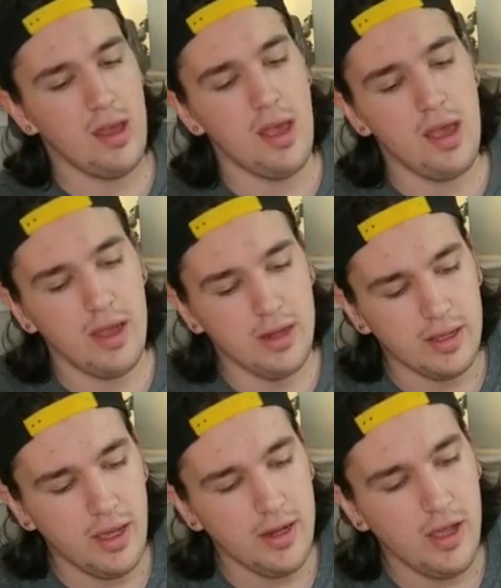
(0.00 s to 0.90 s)
and it
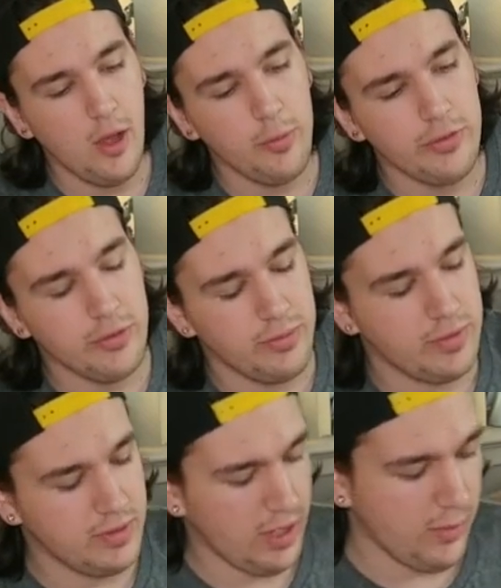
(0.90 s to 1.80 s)
kind of helps them
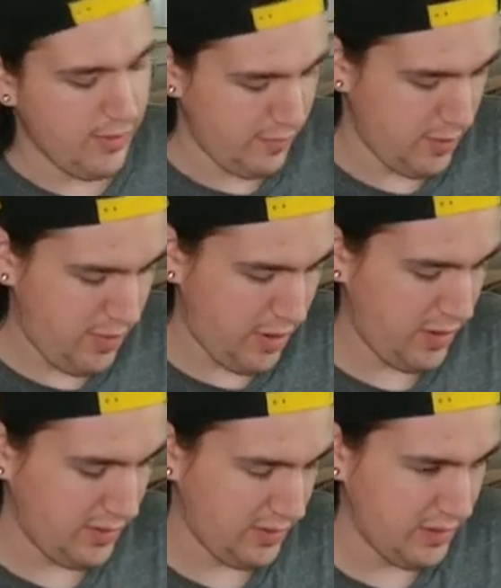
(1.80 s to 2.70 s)
stay away from the
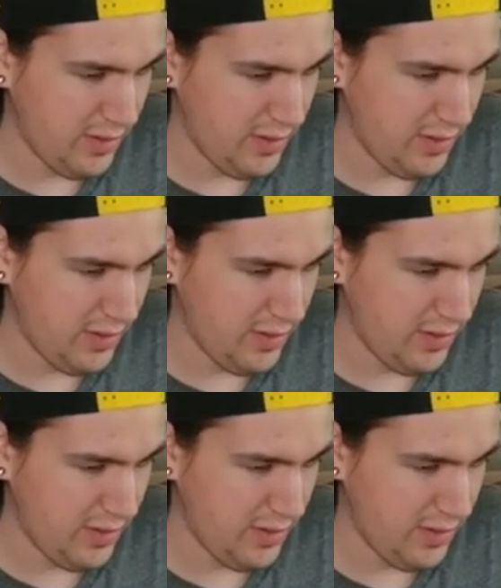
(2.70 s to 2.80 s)
parents.